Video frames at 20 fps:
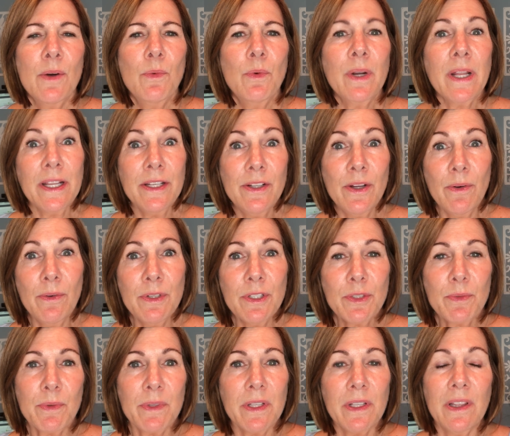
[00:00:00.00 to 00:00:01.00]
What I
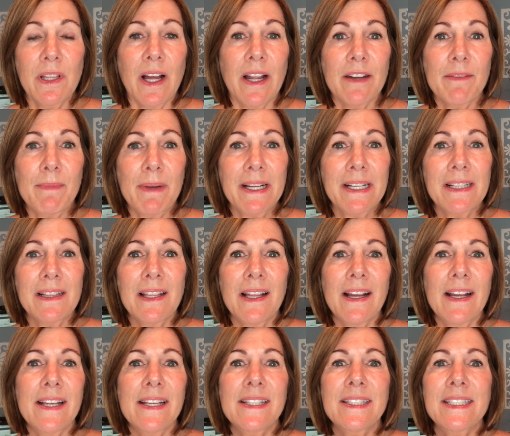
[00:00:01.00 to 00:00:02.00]
noticed with a lot of my
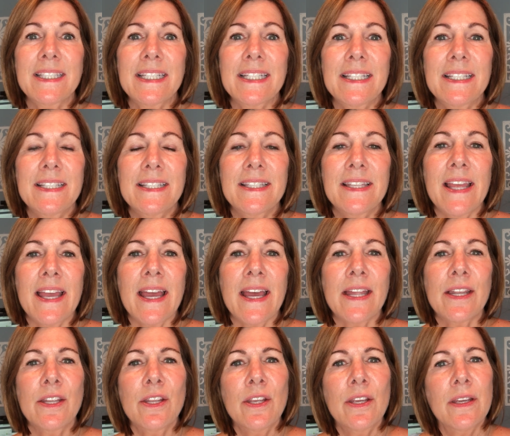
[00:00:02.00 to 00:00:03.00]
clients is
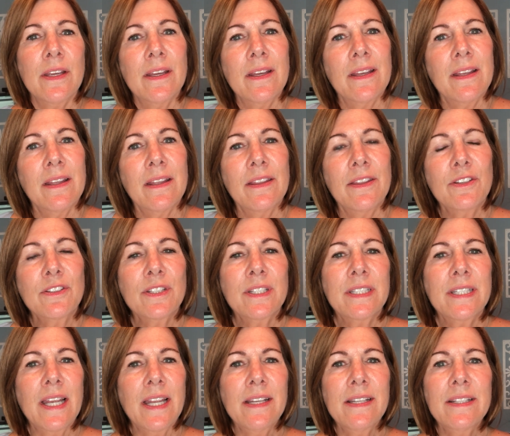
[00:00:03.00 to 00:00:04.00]
that there's a
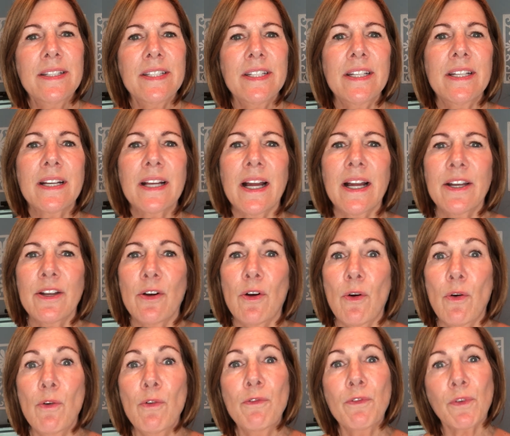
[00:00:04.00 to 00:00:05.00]
tendency to kind of
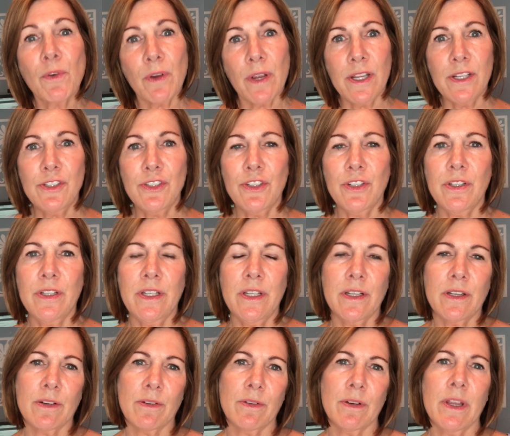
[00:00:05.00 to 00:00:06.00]
over
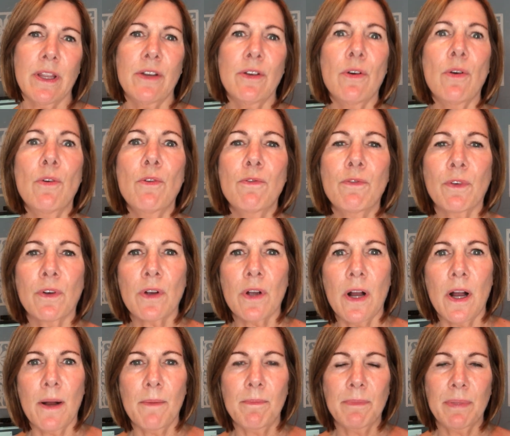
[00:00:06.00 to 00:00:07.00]
engineer and
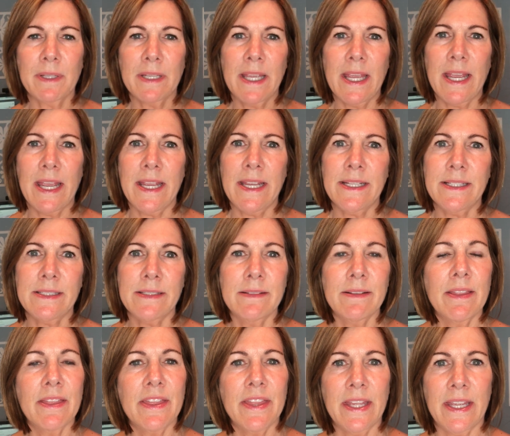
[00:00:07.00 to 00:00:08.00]
overcomplicate
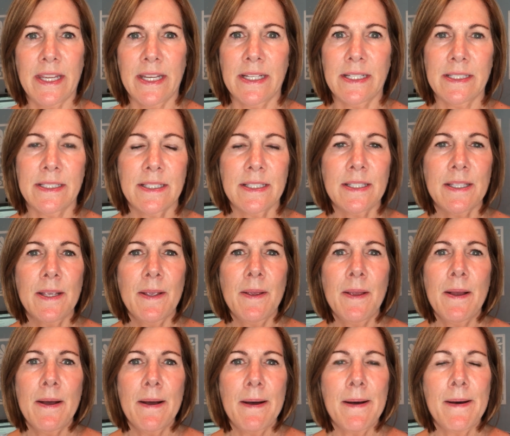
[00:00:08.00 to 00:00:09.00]
things.
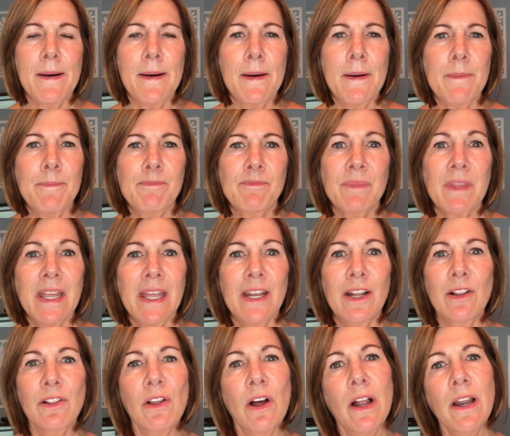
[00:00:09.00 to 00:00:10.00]
Um, and a
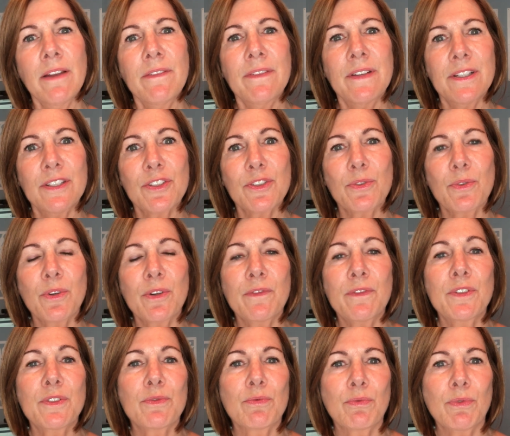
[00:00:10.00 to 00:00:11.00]
lot of it sort of
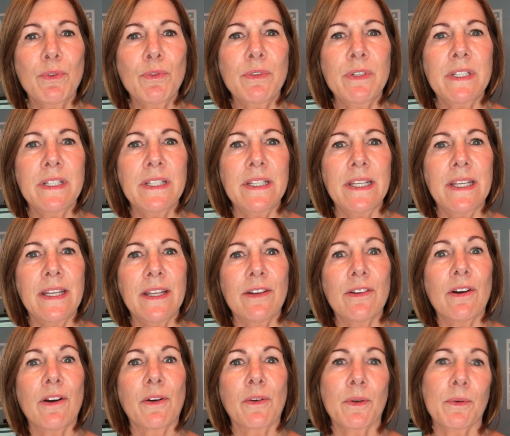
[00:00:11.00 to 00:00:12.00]
is rooted in
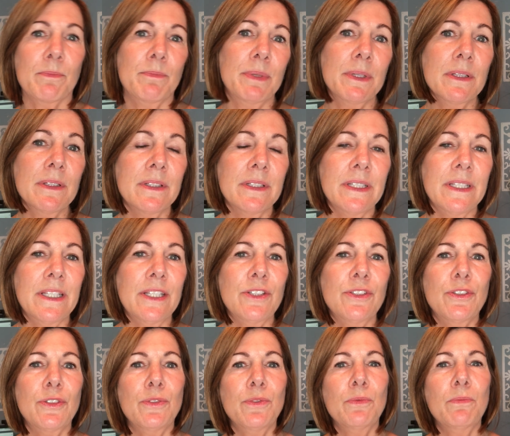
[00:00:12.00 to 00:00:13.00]
our ability
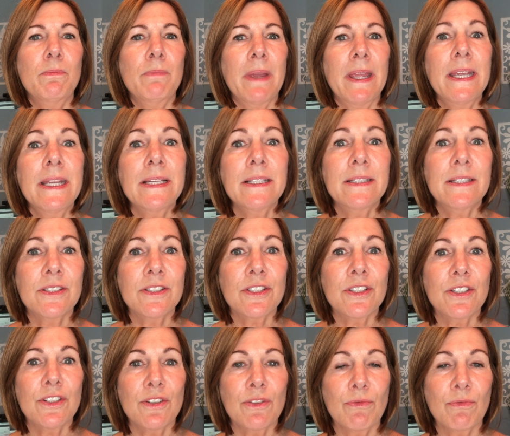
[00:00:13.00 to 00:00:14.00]
to make a
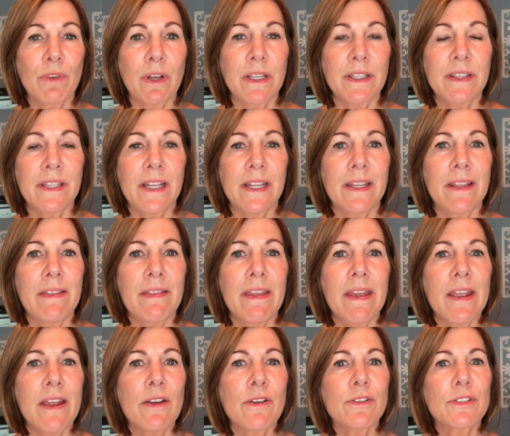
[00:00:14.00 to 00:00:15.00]
decision right then and
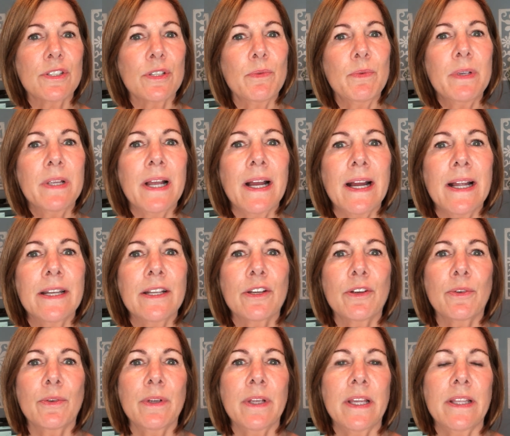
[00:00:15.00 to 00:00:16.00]
there, so we kind of
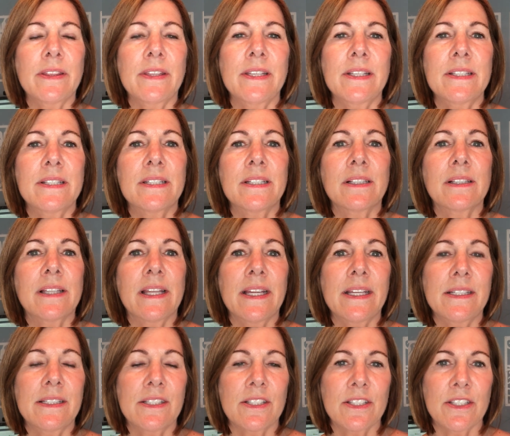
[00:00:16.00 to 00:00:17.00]
create these
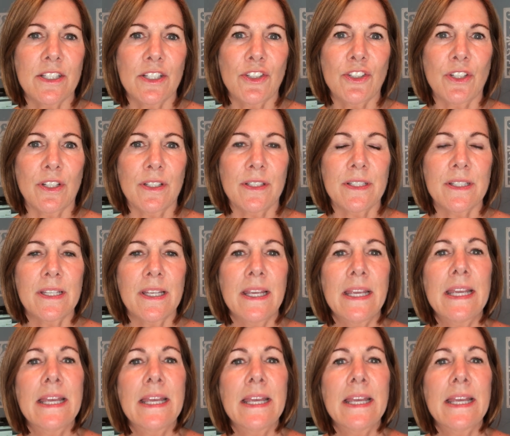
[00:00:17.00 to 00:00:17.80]
delayed decisions.